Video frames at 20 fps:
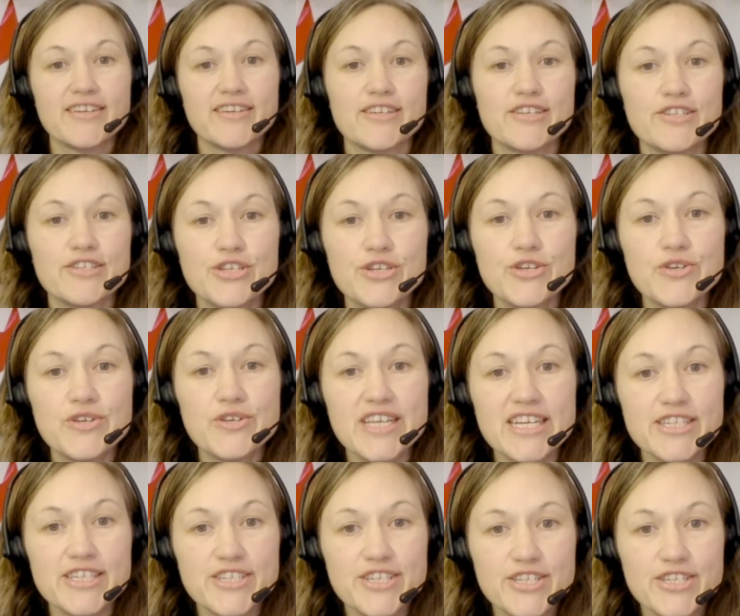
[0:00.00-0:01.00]
do you
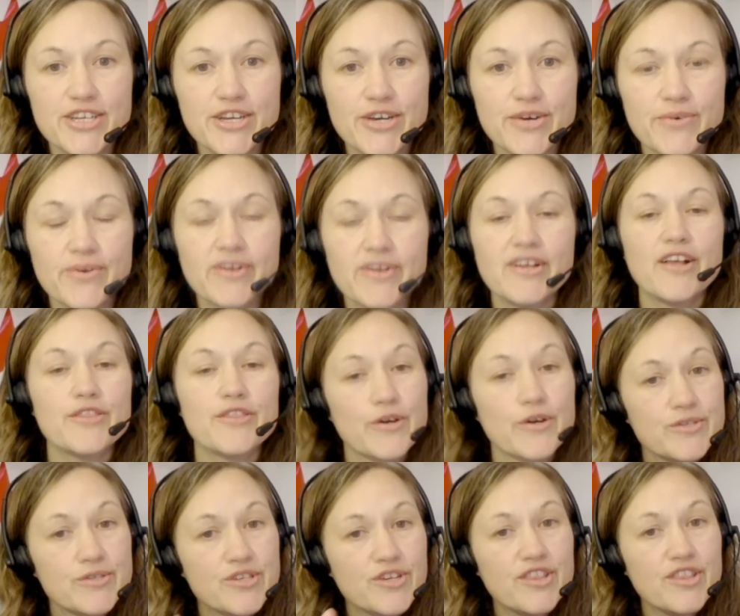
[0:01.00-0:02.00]
need to do?
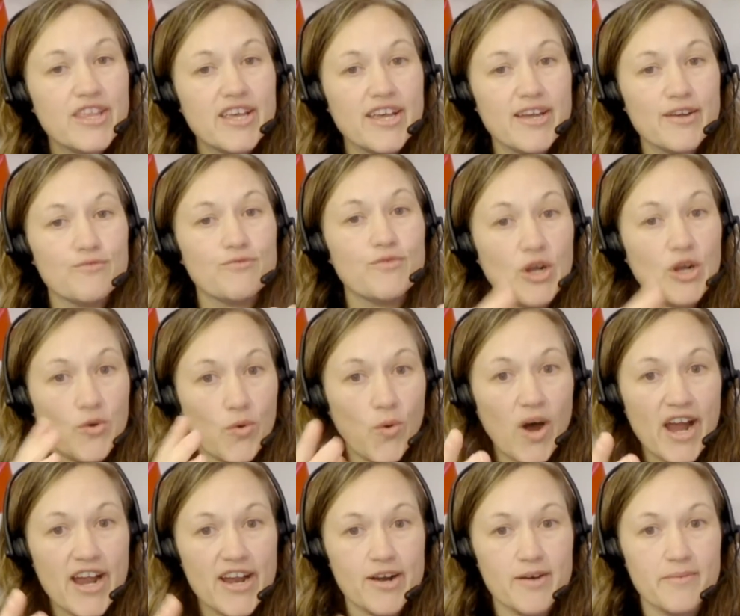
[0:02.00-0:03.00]
Those are the
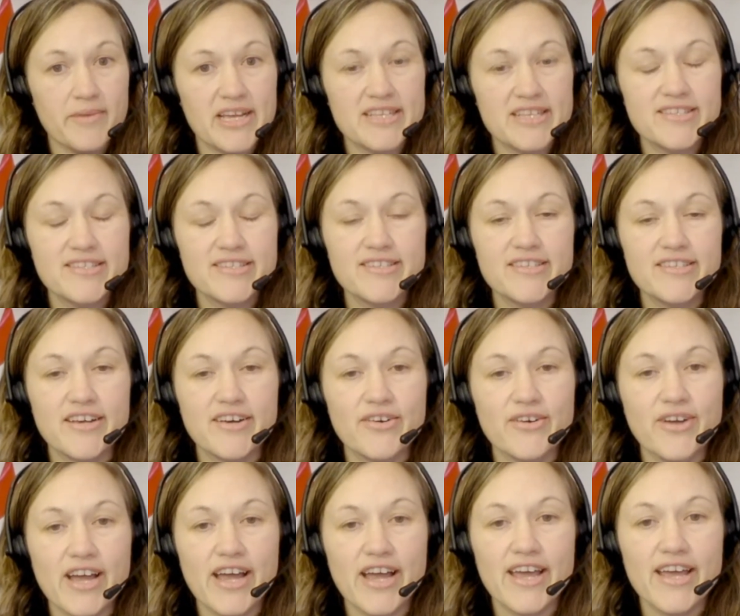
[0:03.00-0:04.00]
requirements,
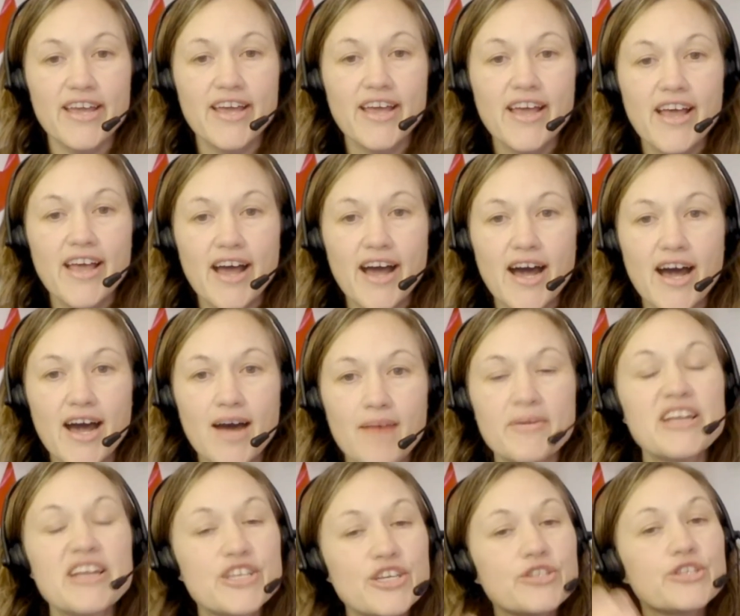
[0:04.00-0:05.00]
okay?
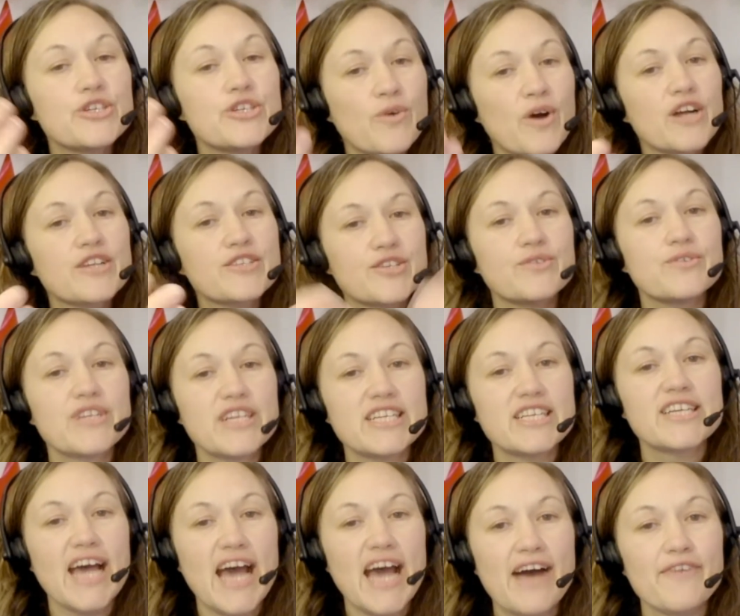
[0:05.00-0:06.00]
And you do also need
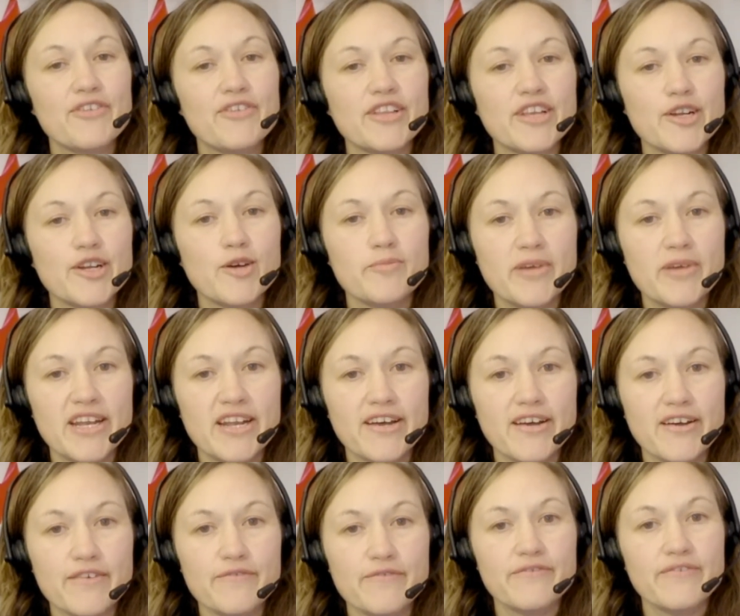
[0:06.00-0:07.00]
to have a little bit
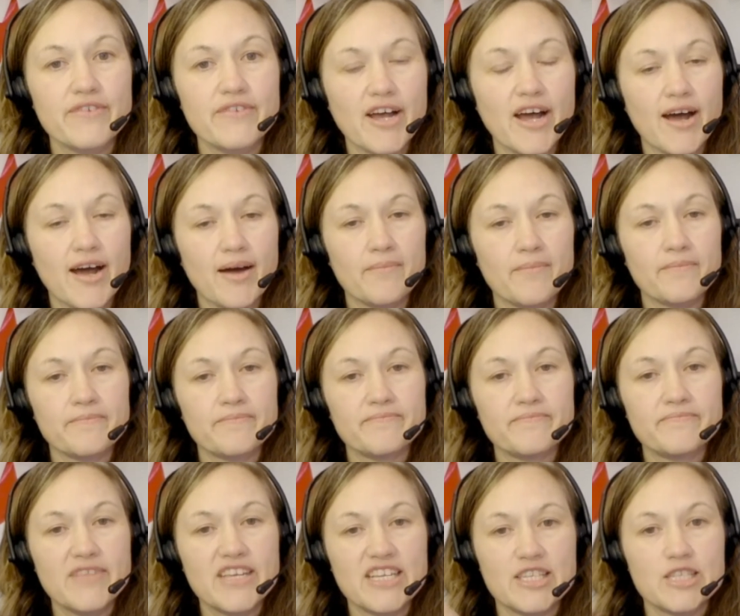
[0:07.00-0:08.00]
of
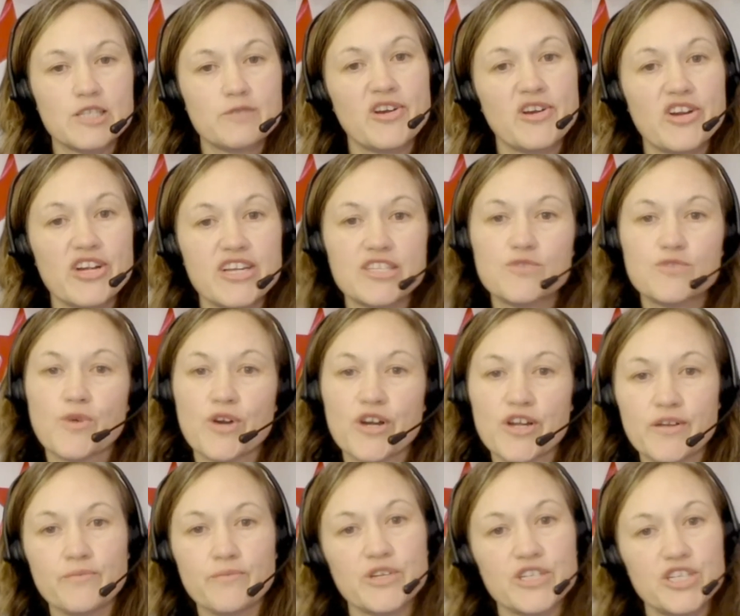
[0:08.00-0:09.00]
experience
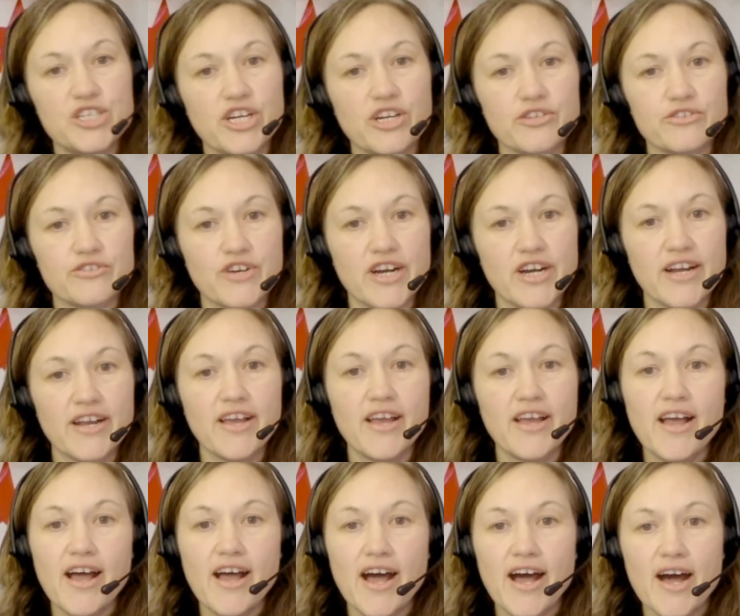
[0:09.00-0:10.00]
working with children,
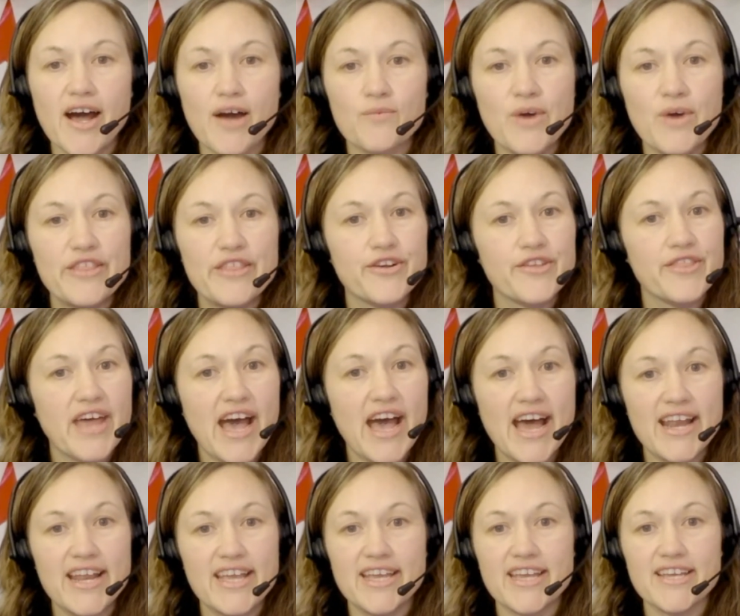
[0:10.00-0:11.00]
whether
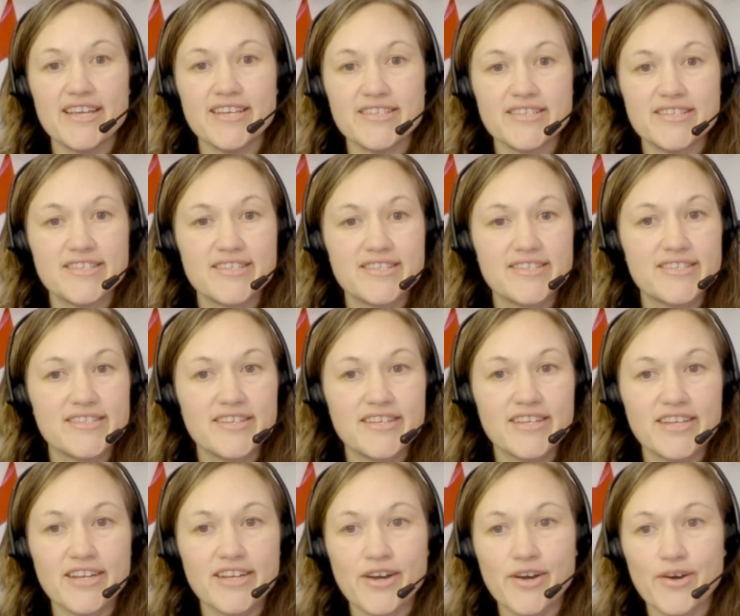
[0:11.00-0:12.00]
that is,
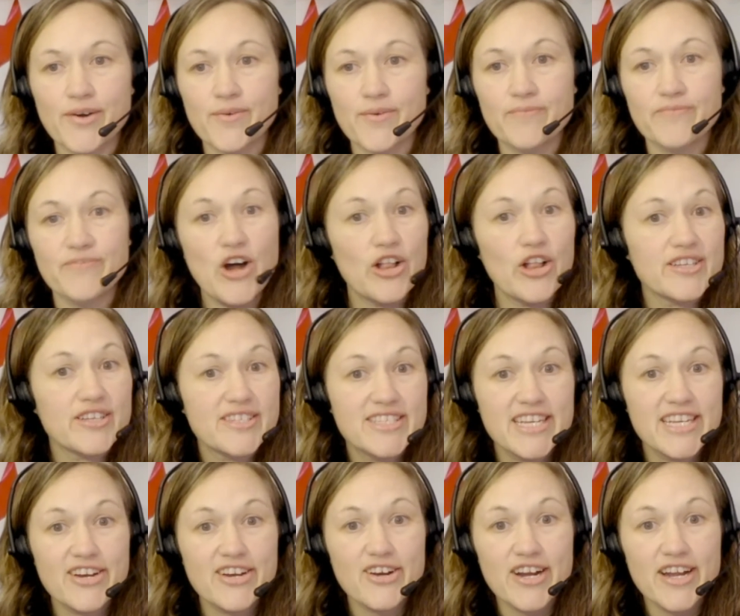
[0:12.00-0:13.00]

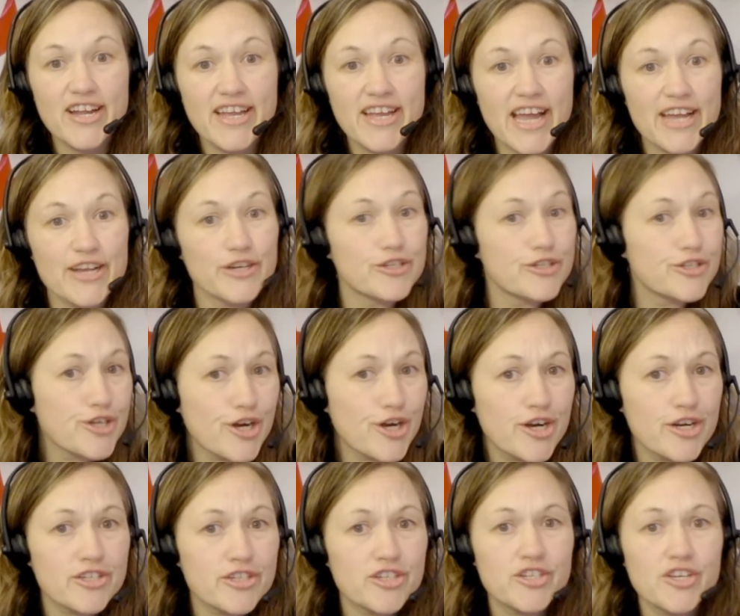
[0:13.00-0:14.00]
volunteering at your
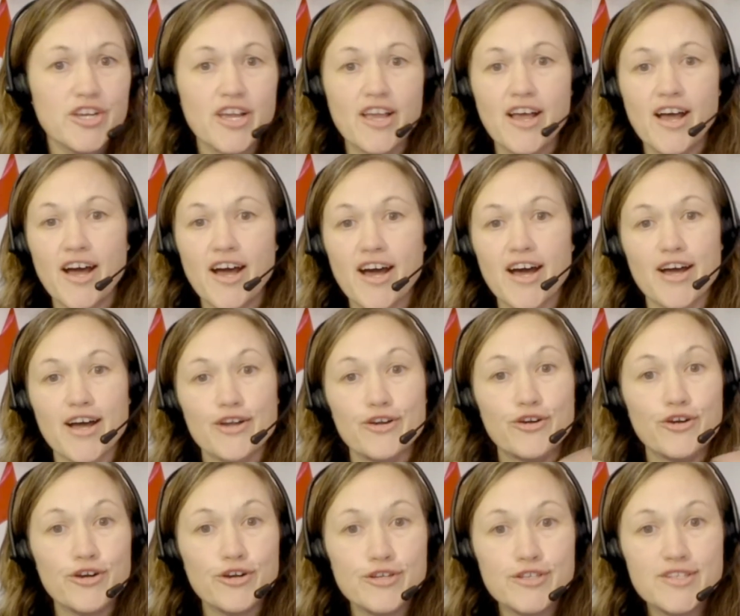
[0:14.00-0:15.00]
church,
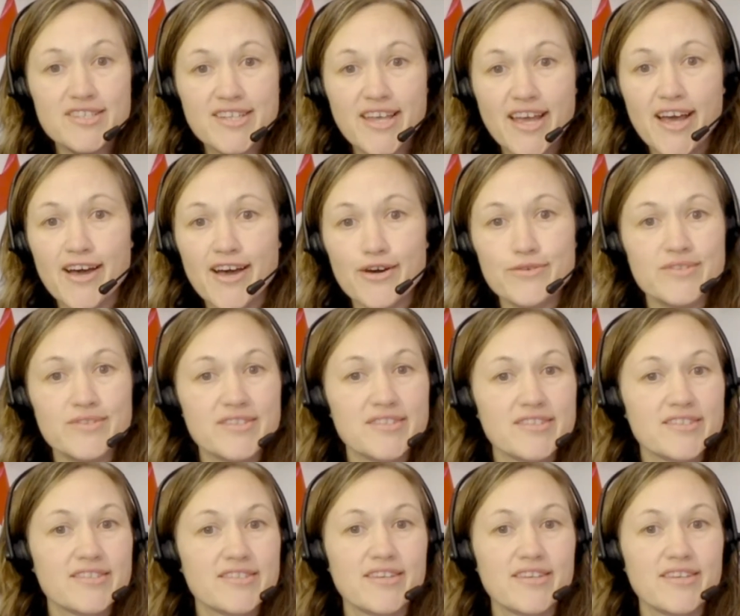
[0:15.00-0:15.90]
Girl Scouts,